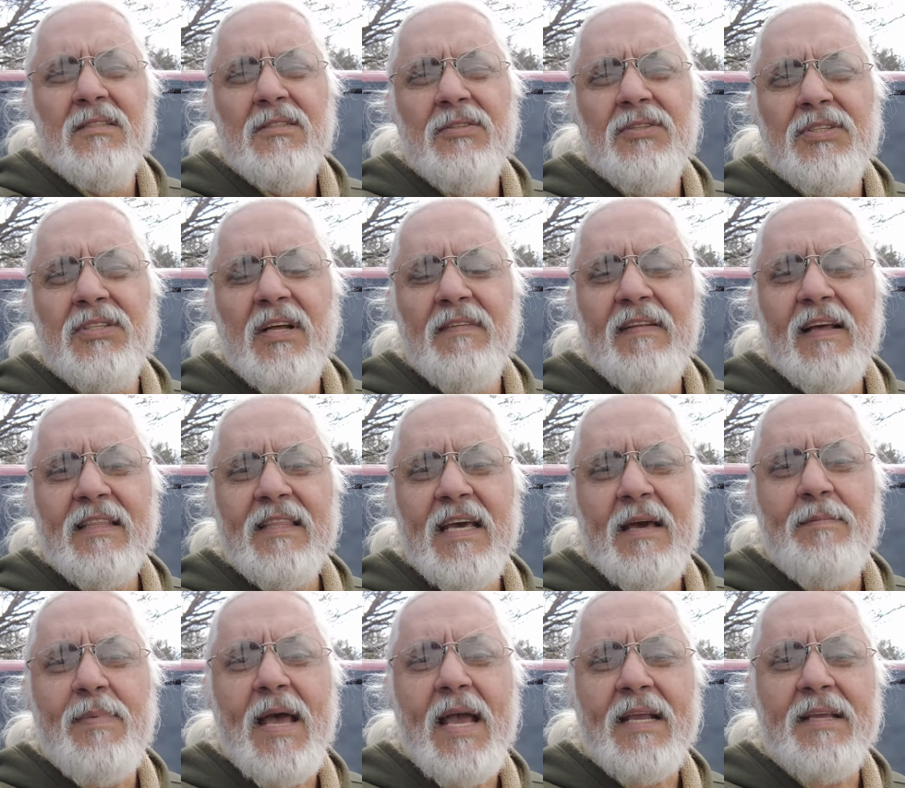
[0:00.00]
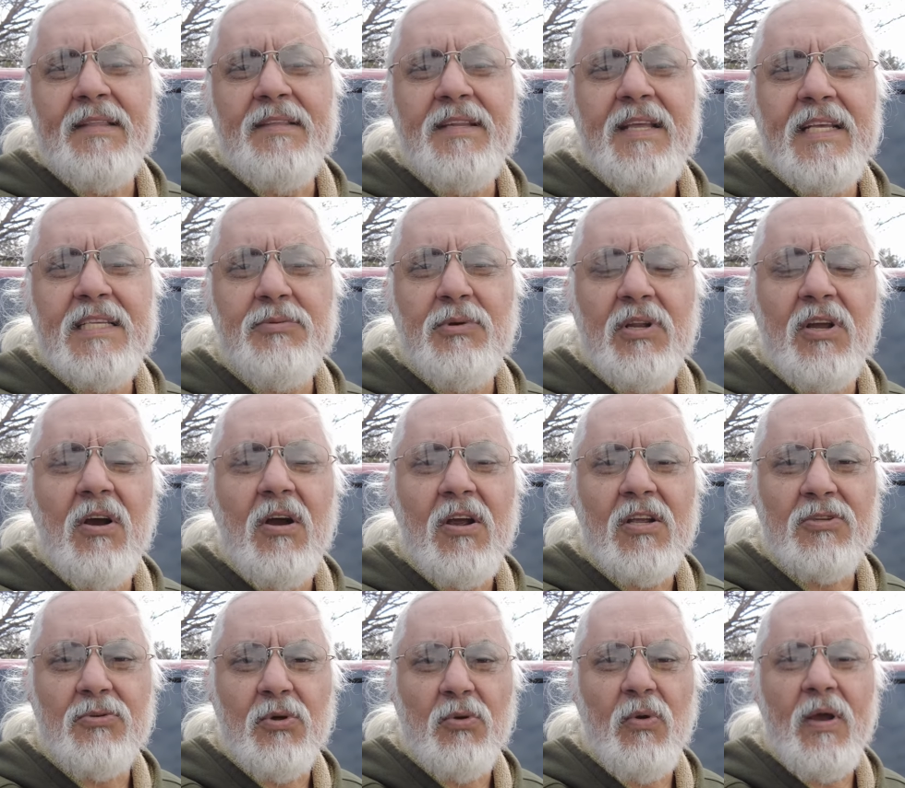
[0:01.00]
stuff like that back in the days when
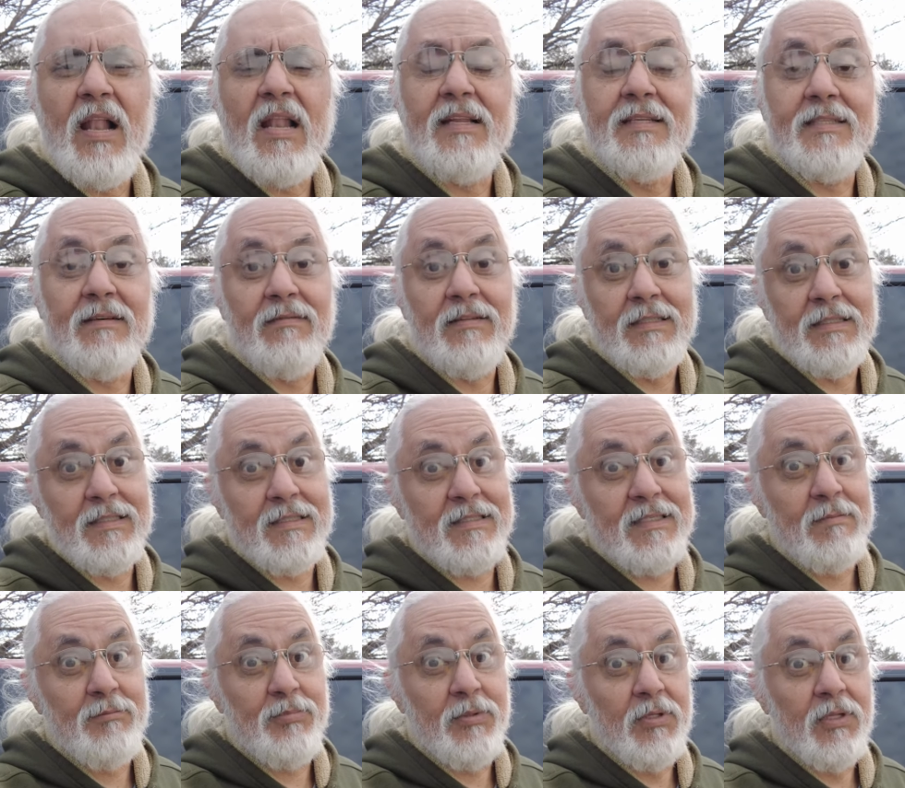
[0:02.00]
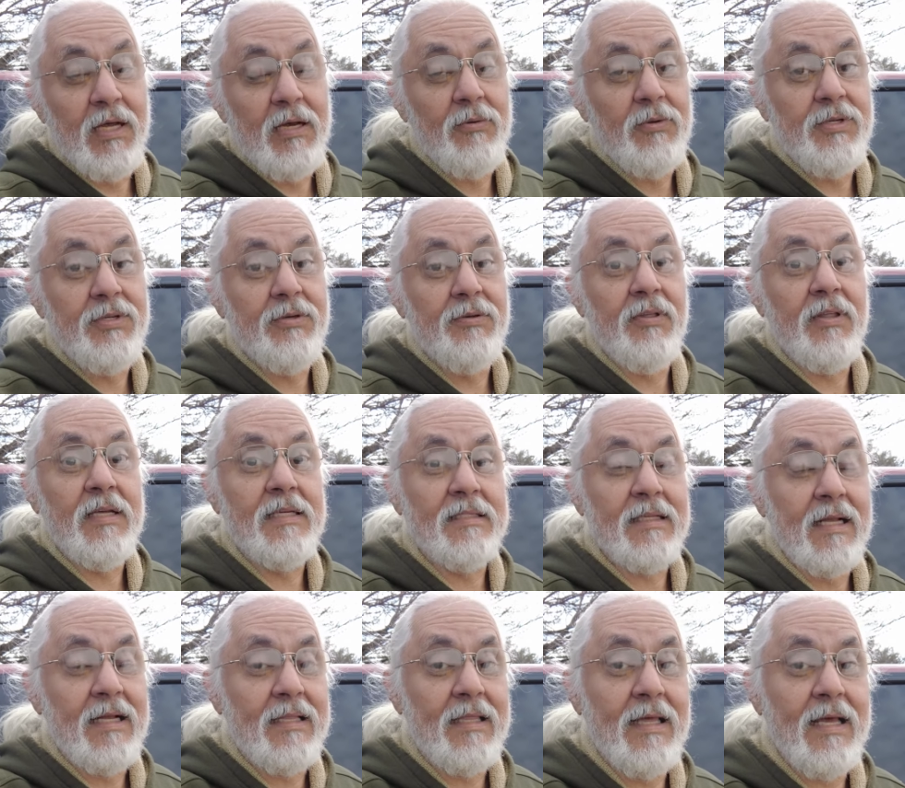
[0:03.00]
cars were relatively simple, I would do things
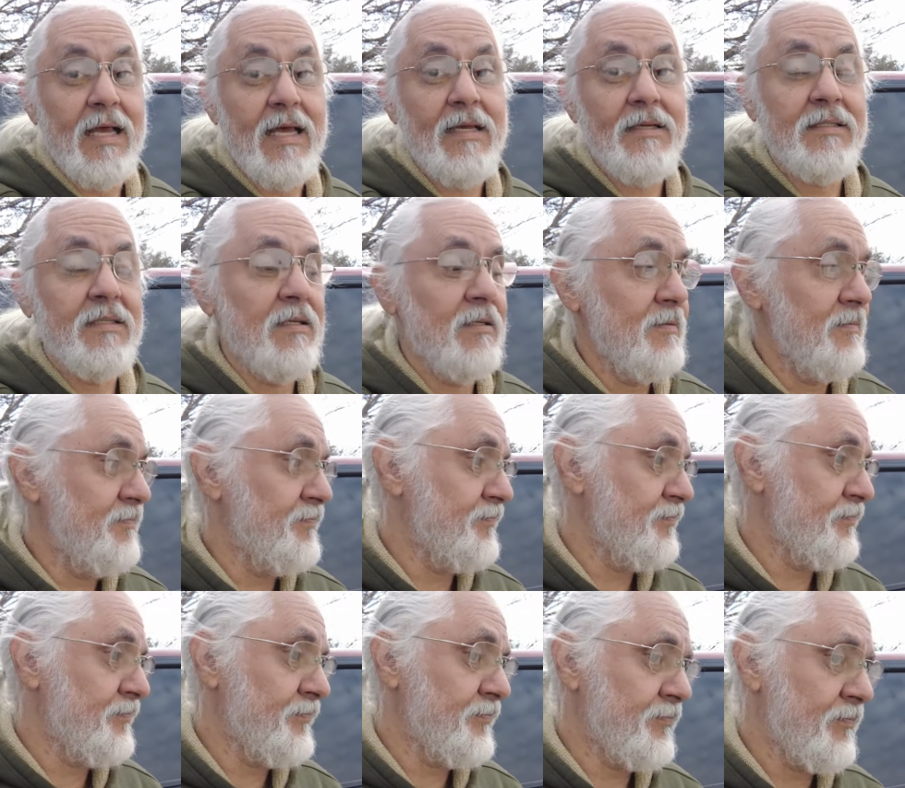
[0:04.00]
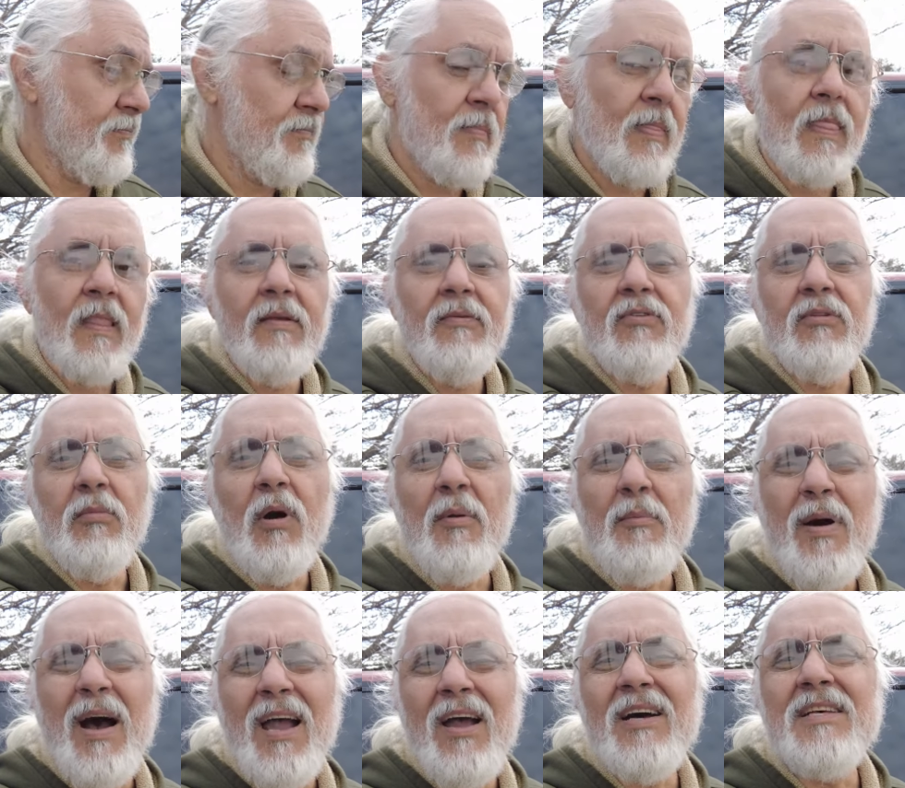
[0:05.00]
like that one
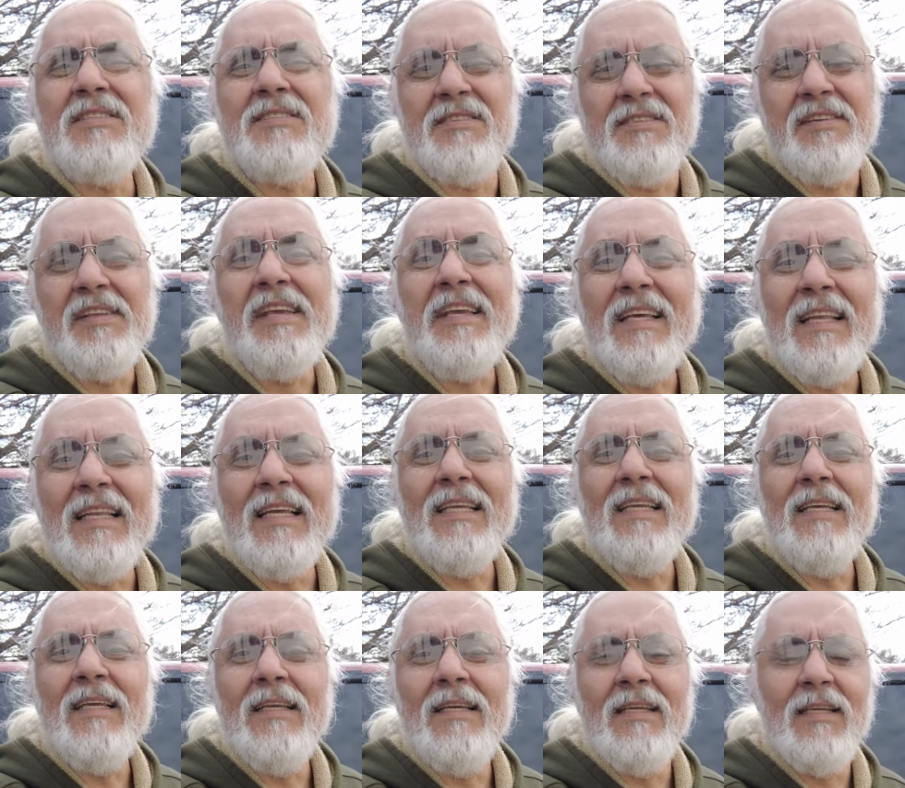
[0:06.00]
my Austin Healey,